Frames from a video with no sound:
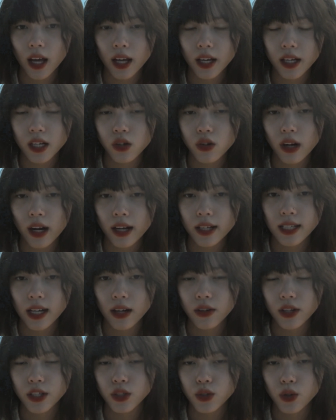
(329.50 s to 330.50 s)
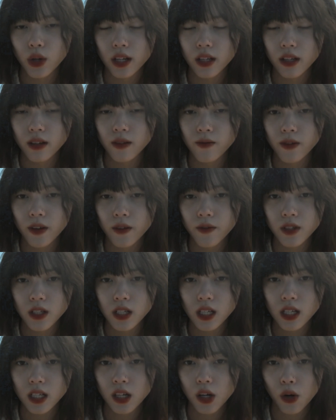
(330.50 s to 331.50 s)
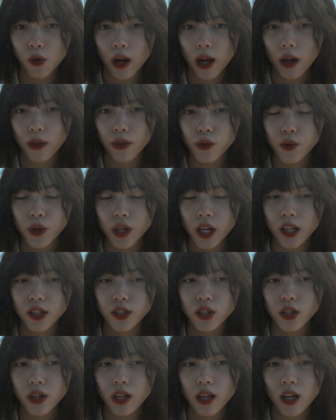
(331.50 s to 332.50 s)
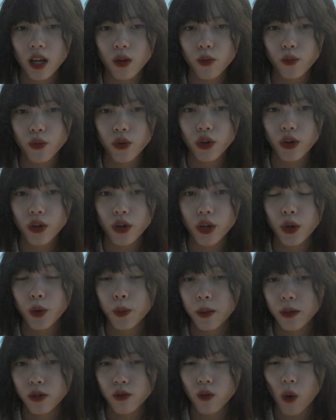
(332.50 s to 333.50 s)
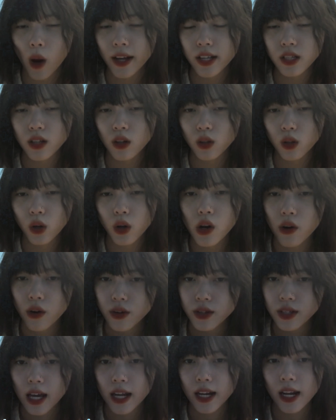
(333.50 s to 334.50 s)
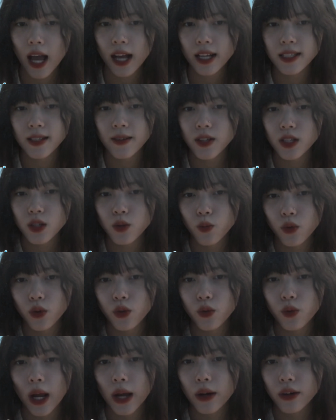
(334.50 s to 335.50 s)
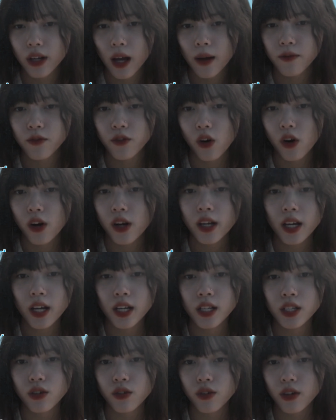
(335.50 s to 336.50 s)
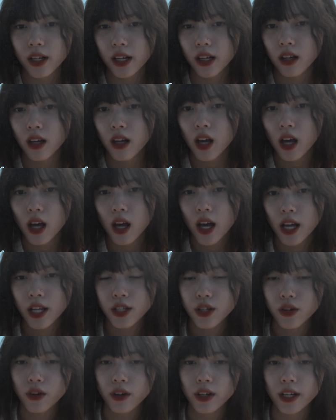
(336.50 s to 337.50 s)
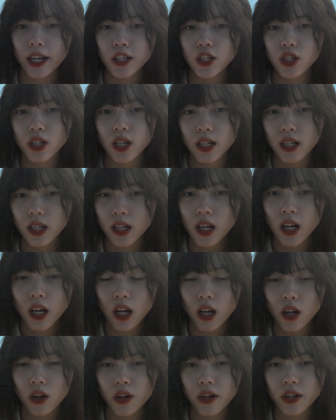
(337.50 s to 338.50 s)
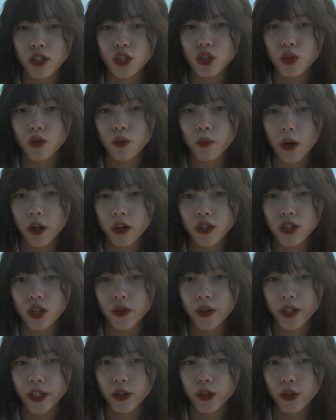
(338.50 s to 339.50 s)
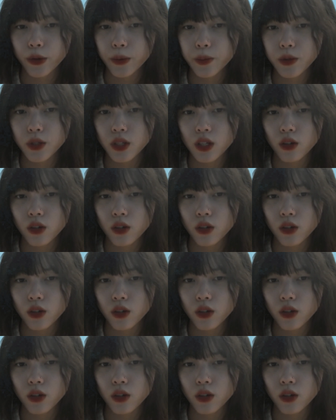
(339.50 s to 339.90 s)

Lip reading: crackdown in 2015, around 300 human rights lawyers and activists were rounded up for interrogation, according to monitoring groups,